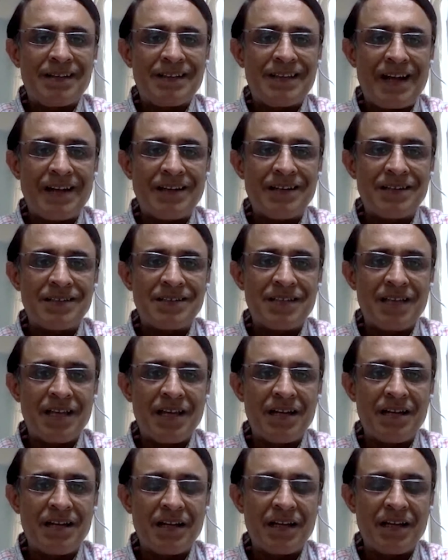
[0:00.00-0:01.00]
that is
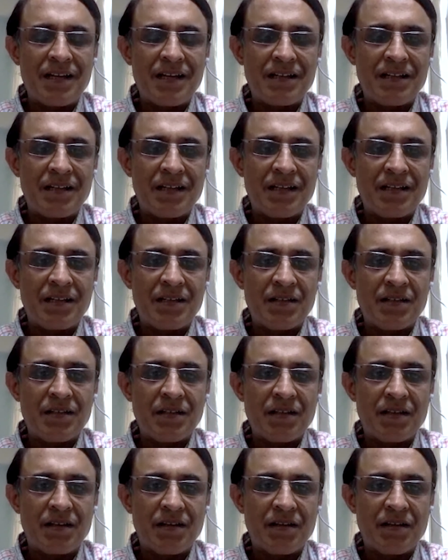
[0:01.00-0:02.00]
there
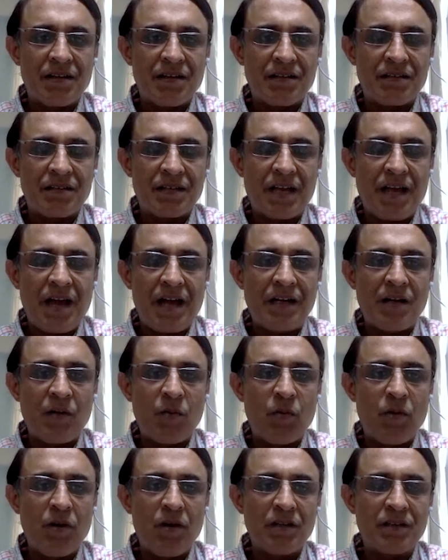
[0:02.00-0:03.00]
in the
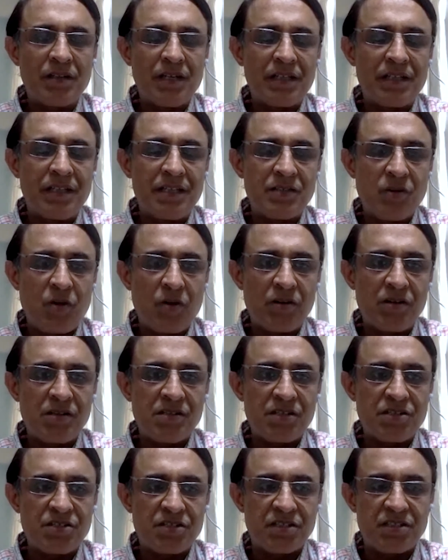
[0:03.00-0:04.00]
kind of work that these
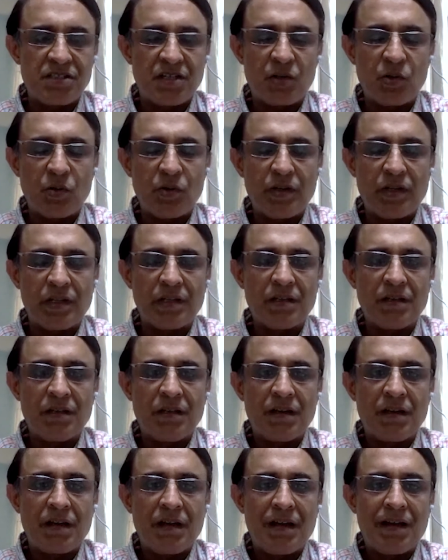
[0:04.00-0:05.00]
organizations are doing,
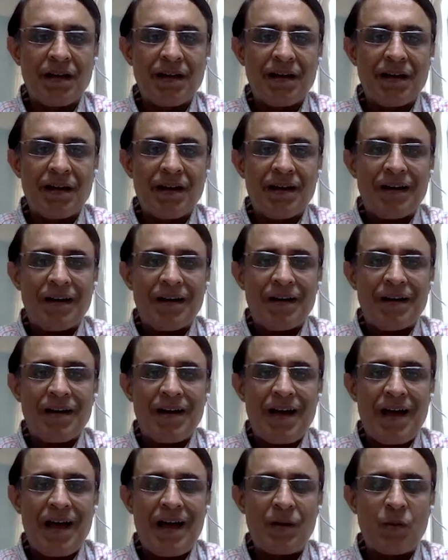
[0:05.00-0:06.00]

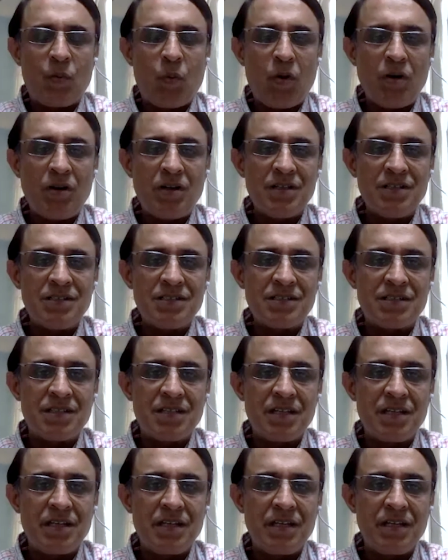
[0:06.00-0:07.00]
and what is
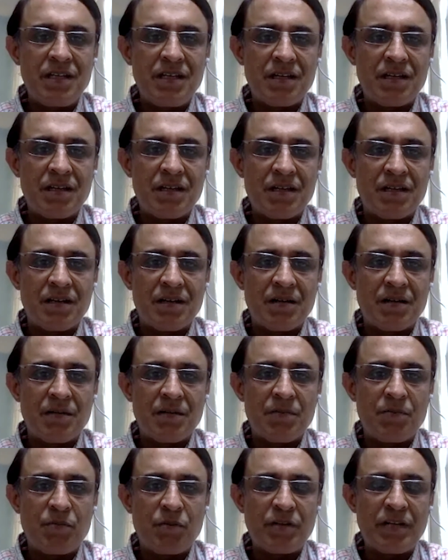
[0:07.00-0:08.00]
the
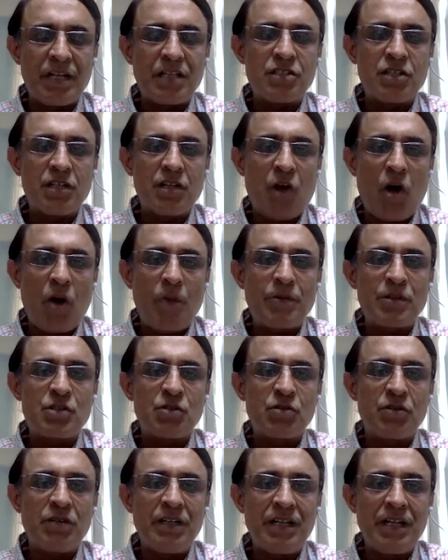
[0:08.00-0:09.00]
potential
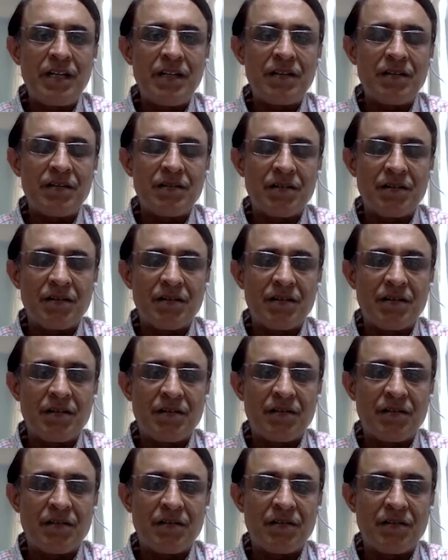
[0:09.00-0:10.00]
opportunity
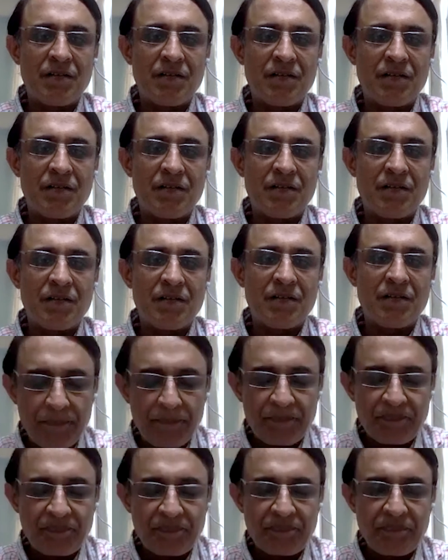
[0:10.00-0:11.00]
via that
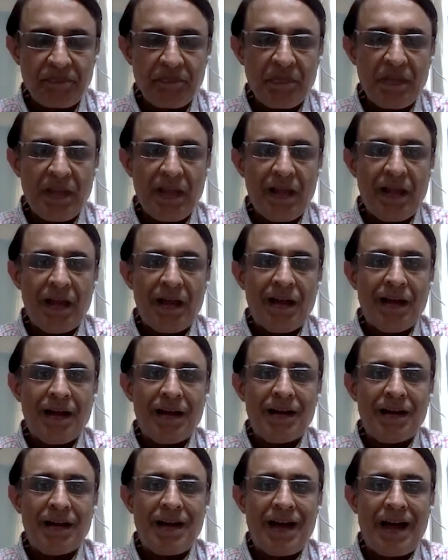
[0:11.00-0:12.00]
gap. Mm-hmm.
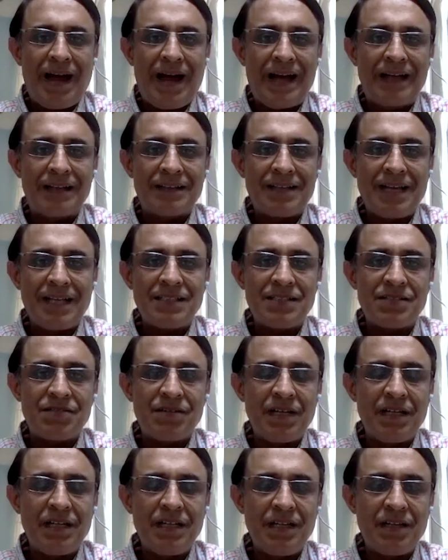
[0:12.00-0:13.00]
And that's
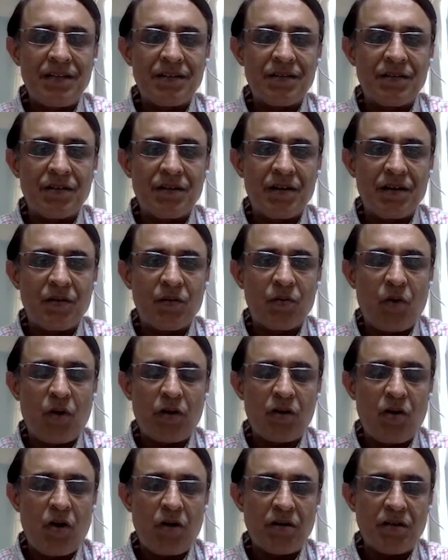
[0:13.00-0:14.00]
really
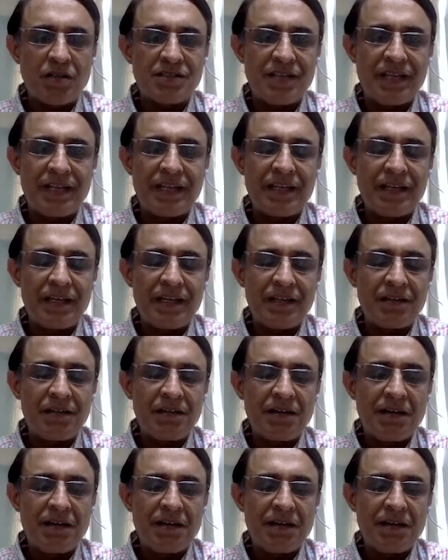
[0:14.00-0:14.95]
what got us thinking